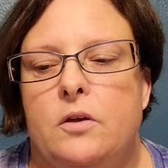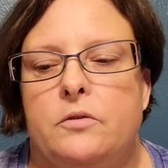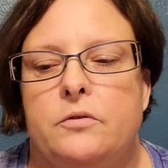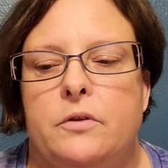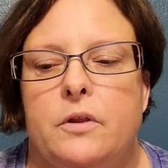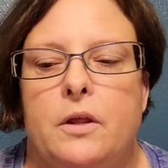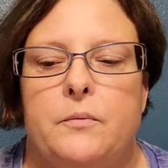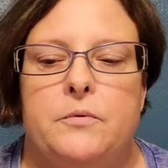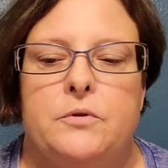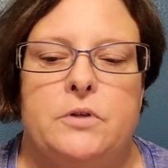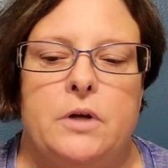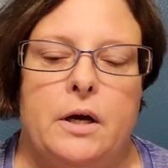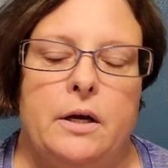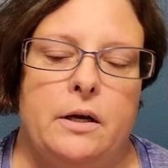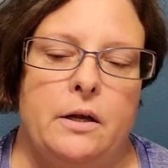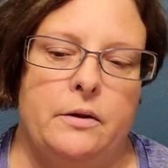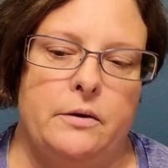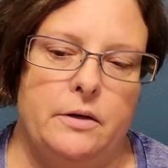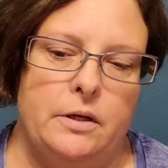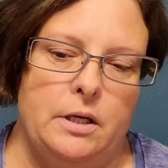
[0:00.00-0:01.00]
So then we try
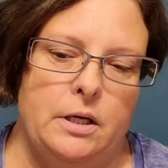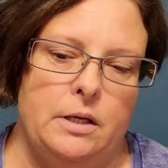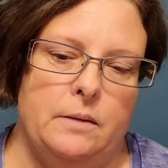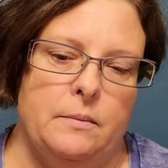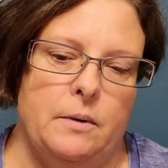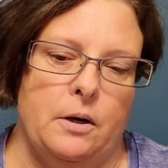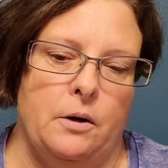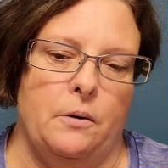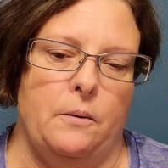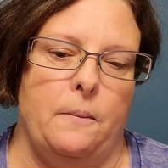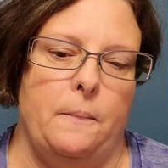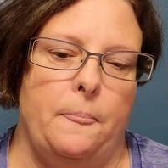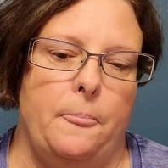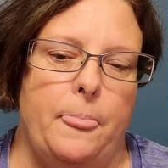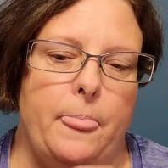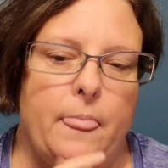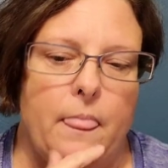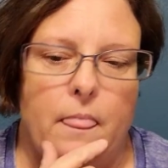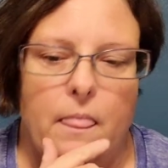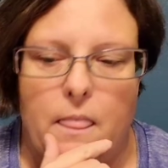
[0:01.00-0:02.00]
another chemo,
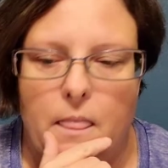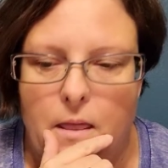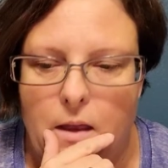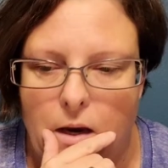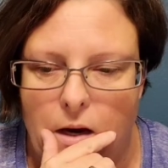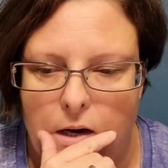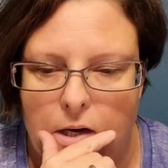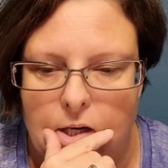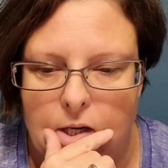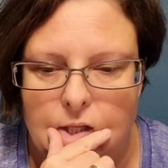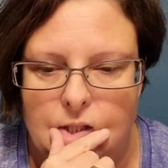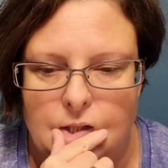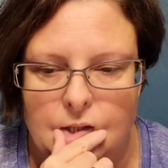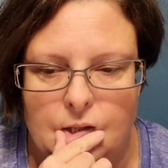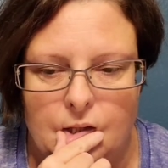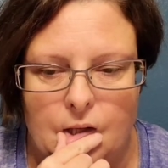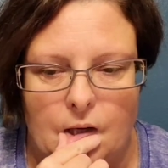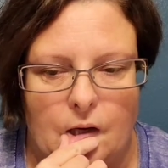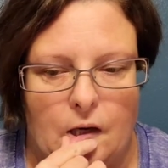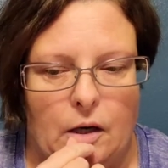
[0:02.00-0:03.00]
and you do
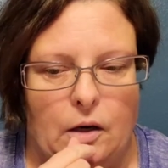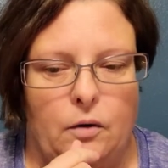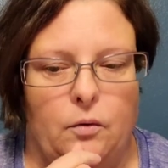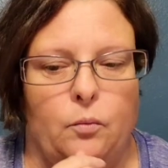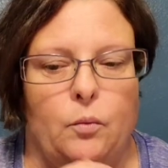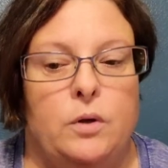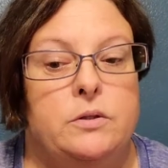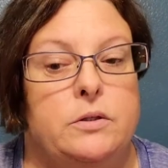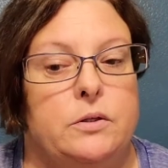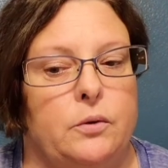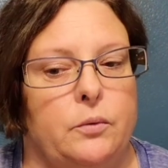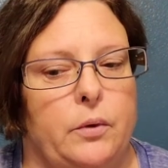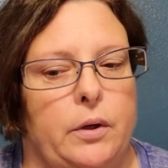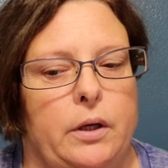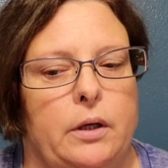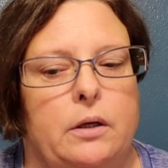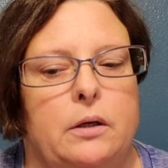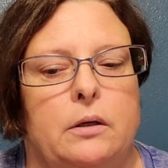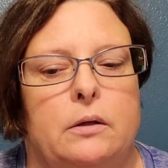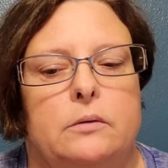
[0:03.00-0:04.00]
that once a
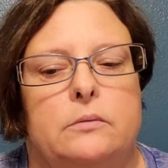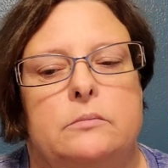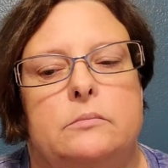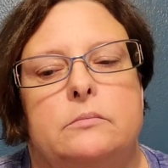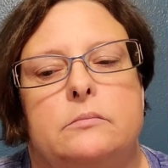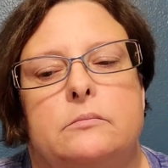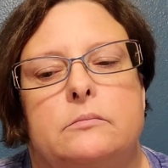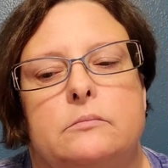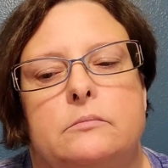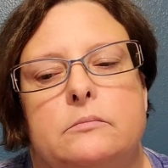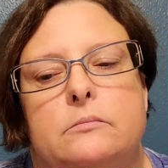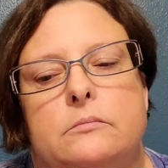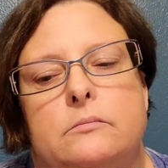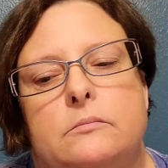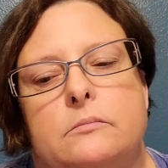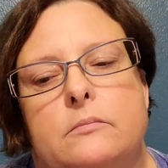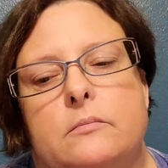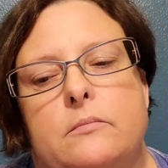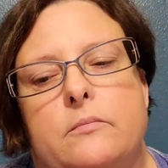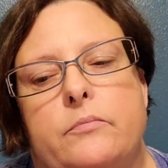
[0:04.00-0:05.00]
week.
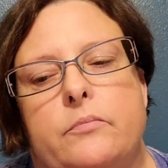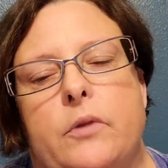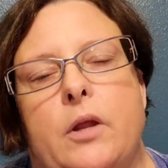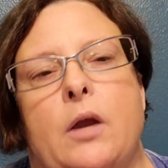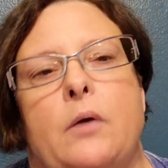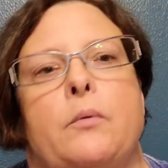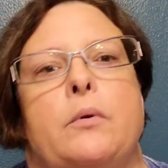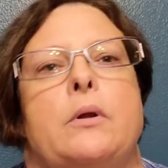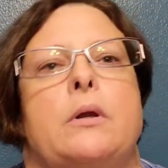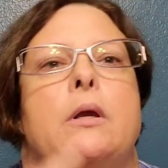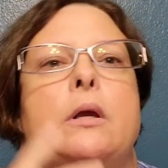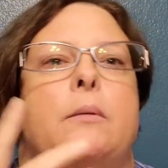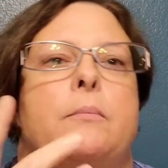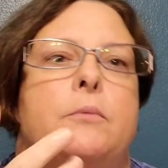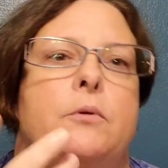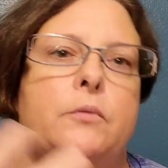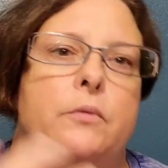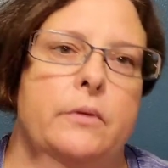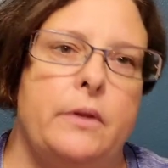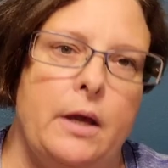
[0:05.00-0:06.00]
And we'd keep
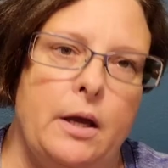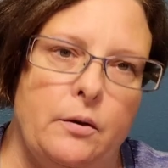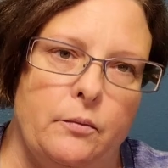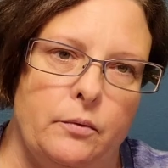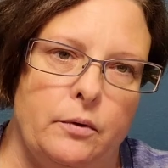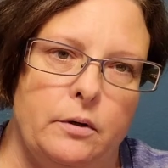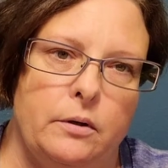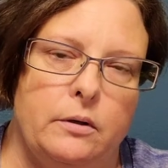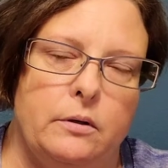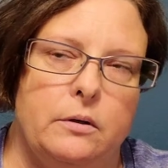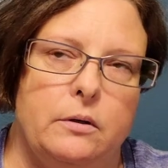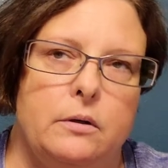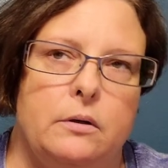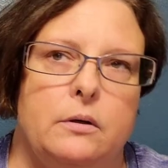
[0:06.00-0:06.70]
doing that one.